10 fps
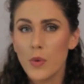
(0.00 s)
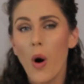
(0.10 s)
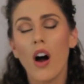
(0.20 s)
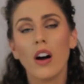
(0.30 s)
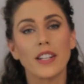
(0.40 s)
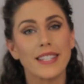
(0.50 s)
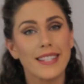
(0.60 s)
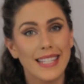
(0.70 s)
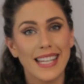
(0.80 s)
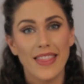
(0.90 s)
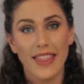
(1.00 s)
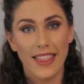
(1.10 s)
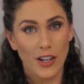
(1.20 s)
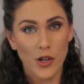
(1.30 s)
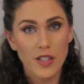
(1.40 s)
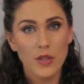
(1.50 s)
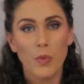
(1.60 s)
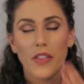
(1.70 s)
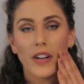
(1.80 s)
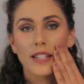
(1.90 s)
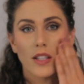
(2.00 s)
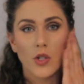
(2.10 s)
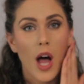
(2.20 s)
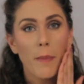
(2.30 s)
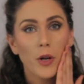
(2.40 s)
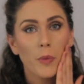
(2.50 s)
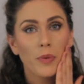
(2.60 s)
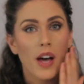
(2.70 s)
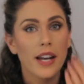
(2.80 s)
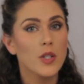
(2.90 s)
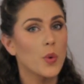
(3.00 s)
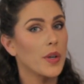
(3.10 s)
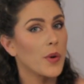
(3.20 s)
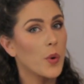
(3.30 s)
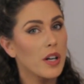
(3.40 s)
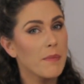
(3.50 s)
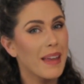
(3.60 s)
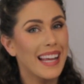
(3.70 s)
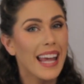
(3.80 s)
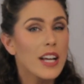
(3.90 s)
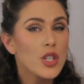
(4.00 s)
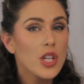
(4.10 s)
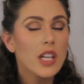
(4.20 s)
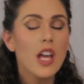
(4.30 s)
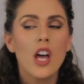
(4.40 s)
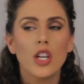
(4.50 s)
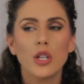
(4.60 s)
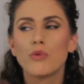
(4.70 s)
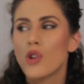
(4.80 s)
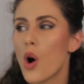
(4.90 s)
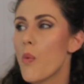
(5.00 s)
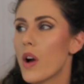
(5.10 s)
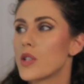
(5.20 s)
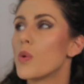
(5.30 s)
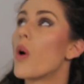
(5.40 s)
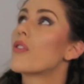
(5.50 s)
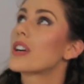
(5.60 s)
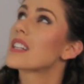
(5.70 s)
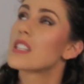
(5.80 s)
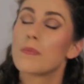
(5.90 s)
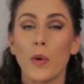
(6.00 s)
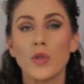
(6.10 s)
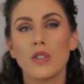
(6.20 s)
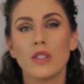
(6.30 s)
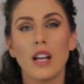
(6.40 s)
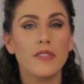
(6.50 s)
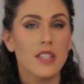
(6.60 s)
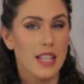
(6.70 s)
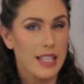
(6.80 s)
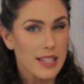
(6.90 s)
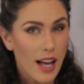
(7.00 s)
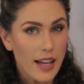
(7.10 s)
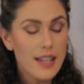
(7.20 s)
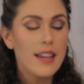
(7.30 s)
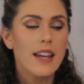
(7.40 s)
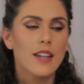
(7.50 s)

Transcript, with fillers: If you are on skin thinners, whether it's a topical product or an oral medication, you don't want to overexpose yourself to the sun.